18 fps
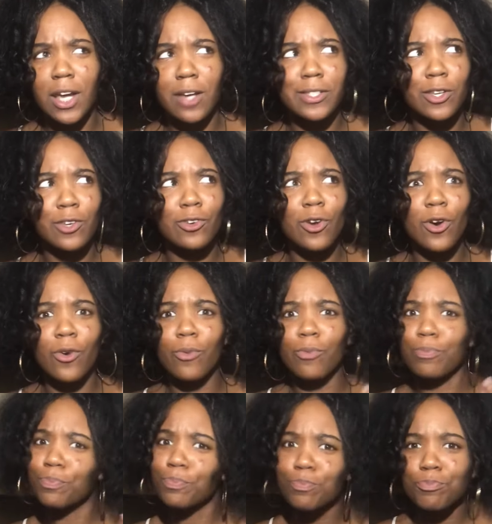So, you know,
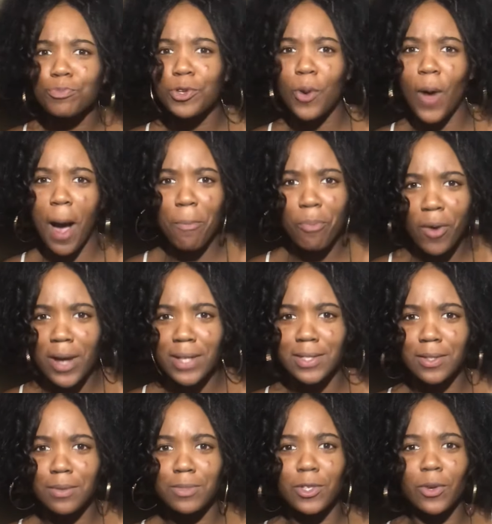I press
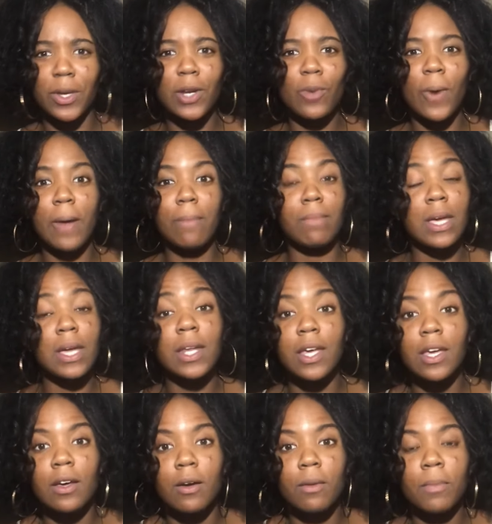him. So anyway, me and
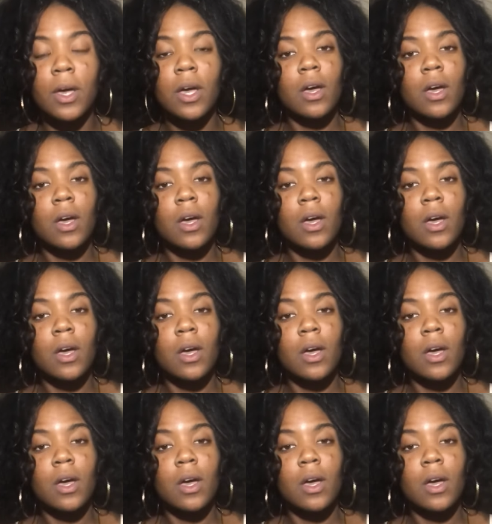him,